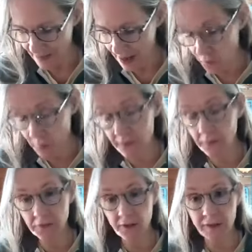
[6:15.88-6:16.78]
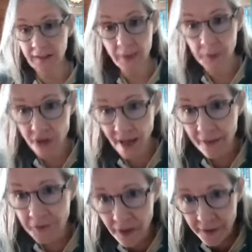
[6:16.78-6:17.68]
I'm doing the sitting down, which I
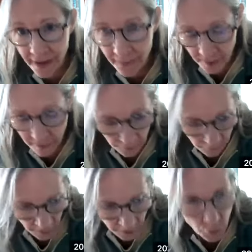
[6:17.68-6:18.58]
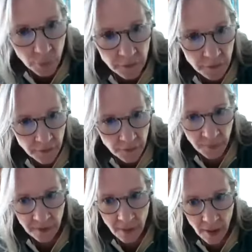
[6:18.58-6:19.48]
haven't done yet, but it's kind of cool to just
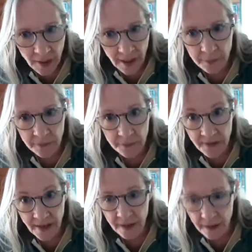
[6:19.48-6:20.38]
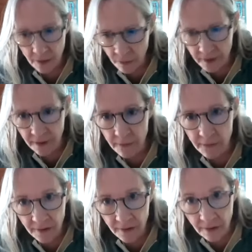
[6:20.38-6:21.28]
be able to say, you don't need to
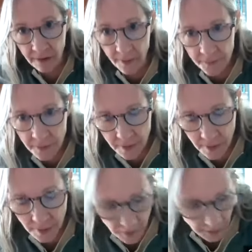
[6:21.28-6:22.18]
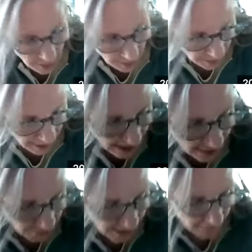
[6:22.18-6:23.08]
stand up.
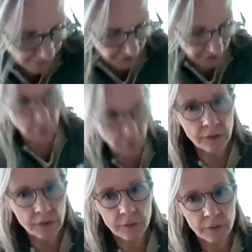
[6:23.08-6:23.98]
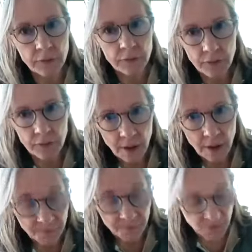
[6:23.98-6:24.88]
Actually, everything we do,
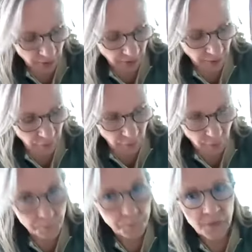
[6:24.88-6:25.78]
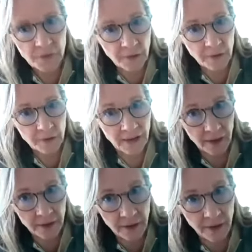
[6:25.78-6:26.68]
you can do sitting
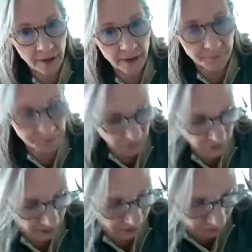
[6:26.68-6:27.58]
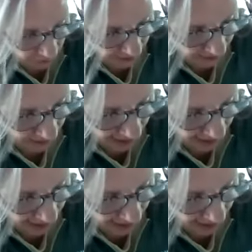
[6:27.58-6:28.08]
down, and you can, if you can't